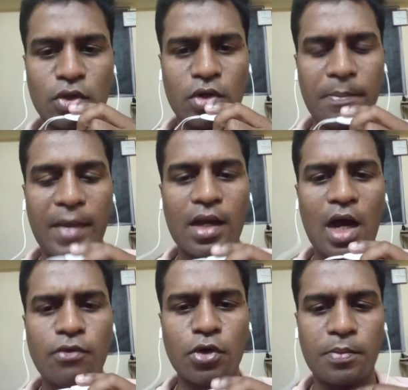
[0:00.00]
So
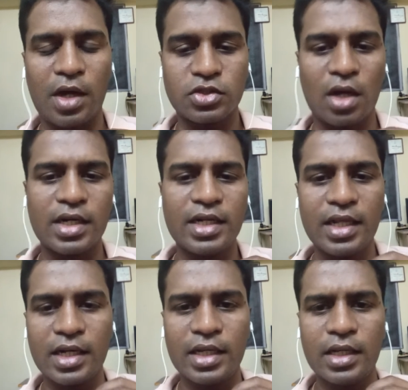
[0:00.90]
mega food parks, already
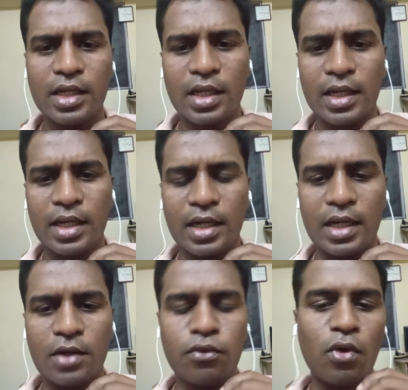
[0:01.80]
nearly
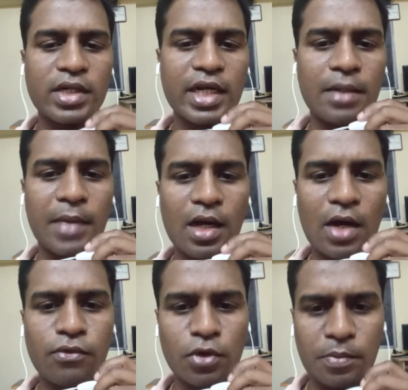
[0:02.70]
14
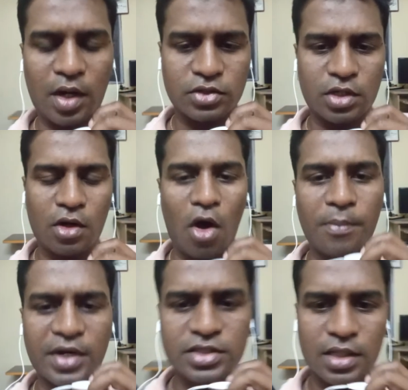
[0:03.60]
mega food parks are
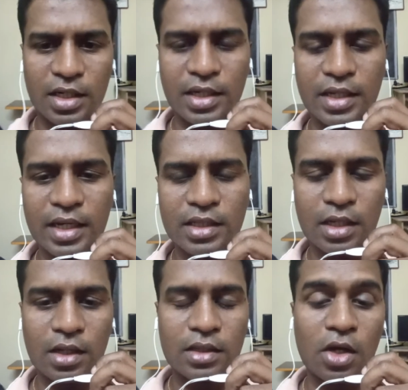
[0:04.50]
operational in India.
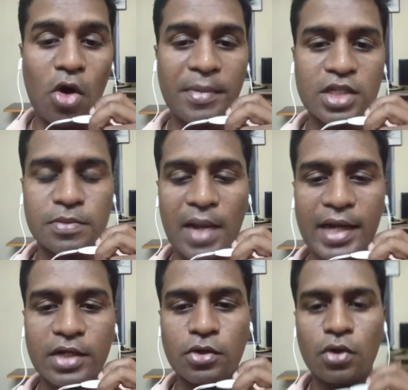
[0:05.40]
The government is
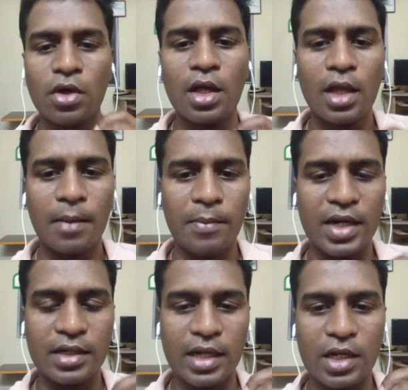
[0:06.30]
planning to
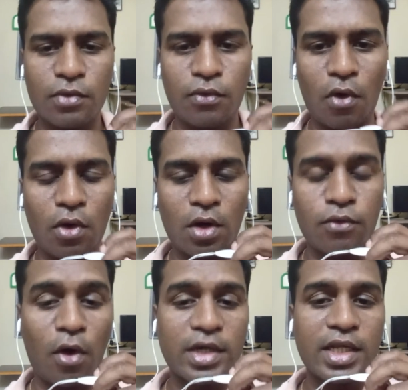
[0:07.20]
bring nearly
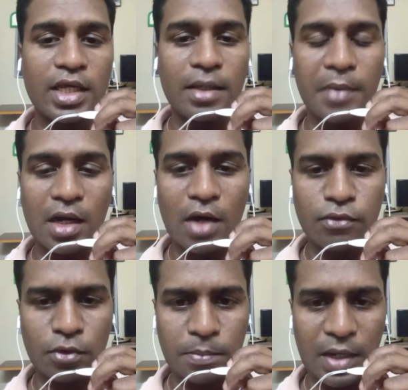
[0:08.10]
40 mega
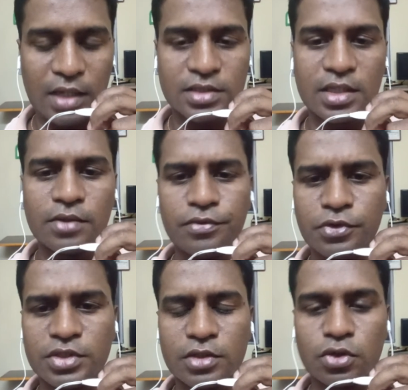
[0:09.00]
food parks in future.